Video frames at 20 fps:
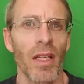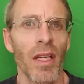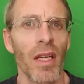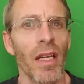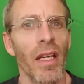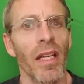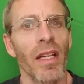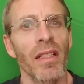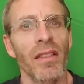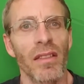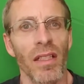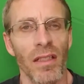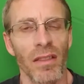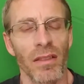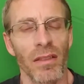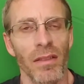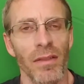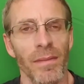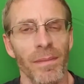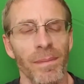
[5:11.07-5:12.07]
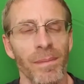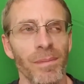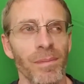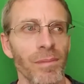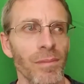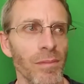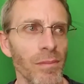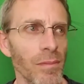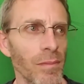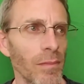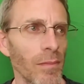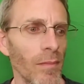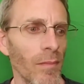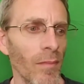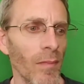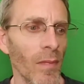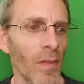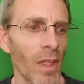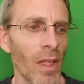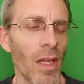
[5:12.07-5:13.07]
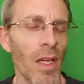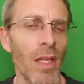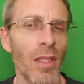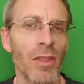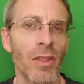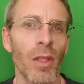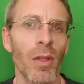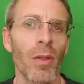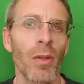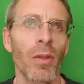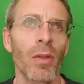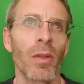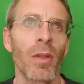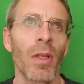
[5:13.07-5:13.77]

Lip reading: It doesn't. So